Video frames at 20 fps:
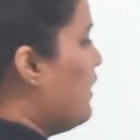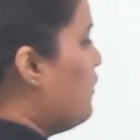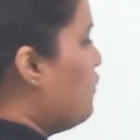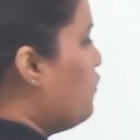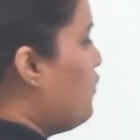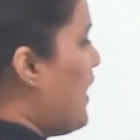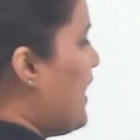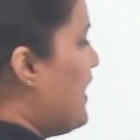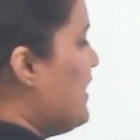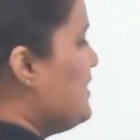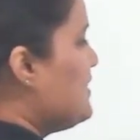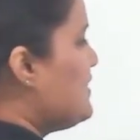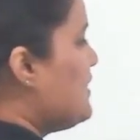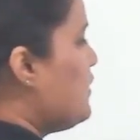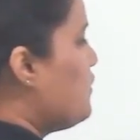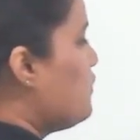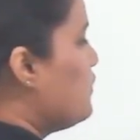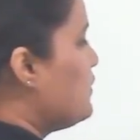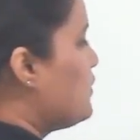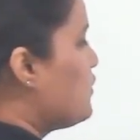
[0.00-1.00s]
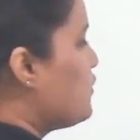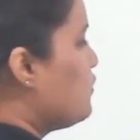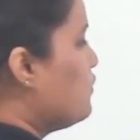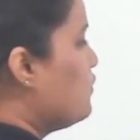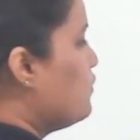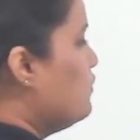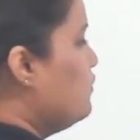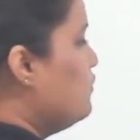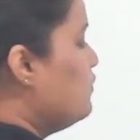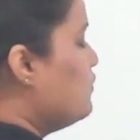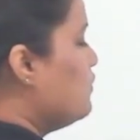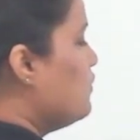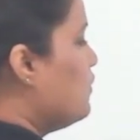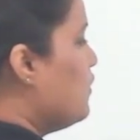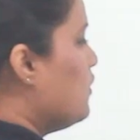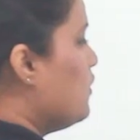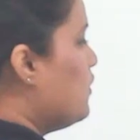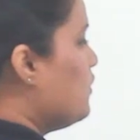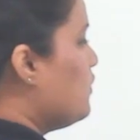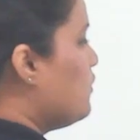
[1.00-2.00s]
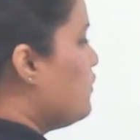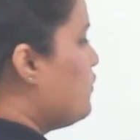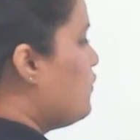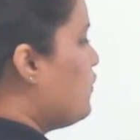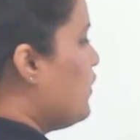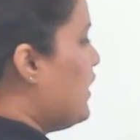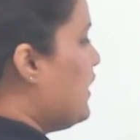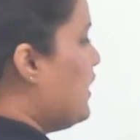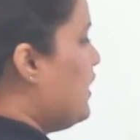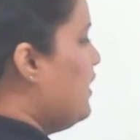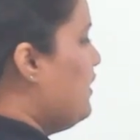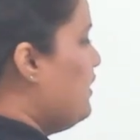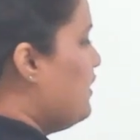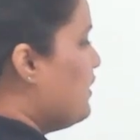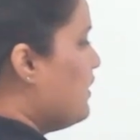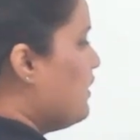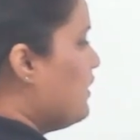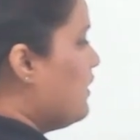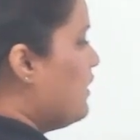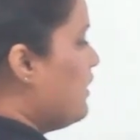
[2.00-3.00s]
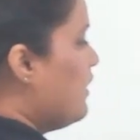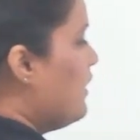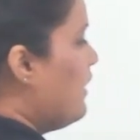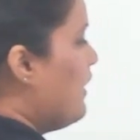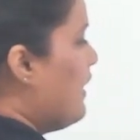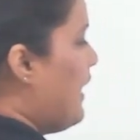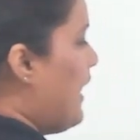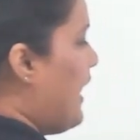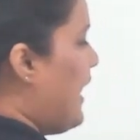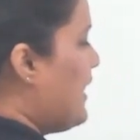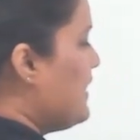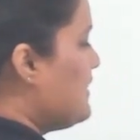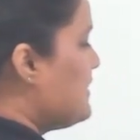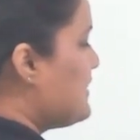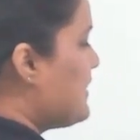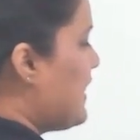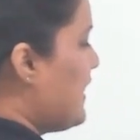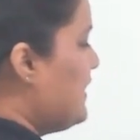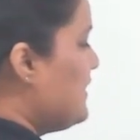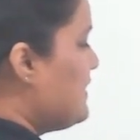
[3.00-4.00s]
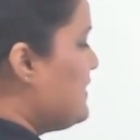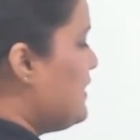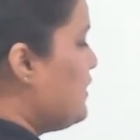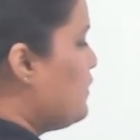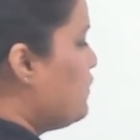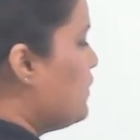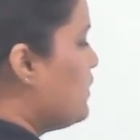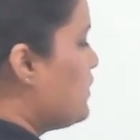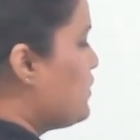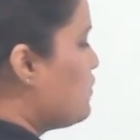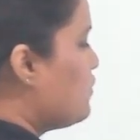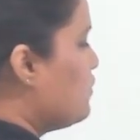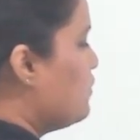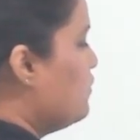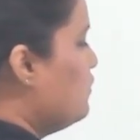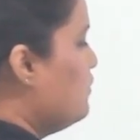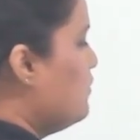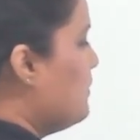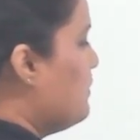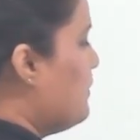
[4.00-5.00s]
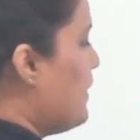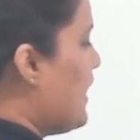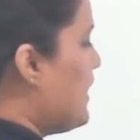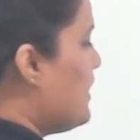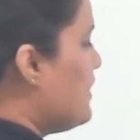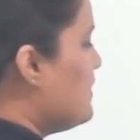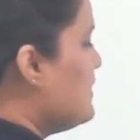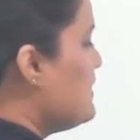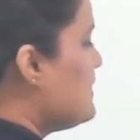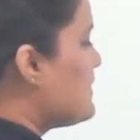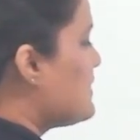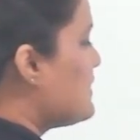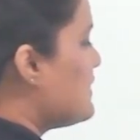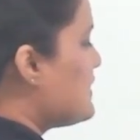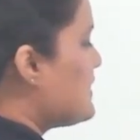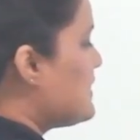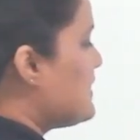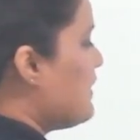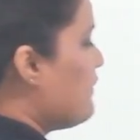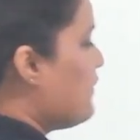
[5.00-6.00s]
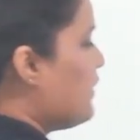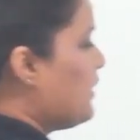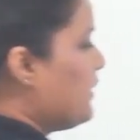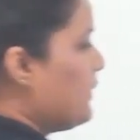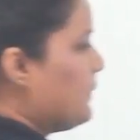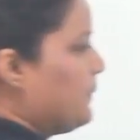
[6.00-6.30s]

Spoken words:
y is equals to 3 and z is equals to minus 7.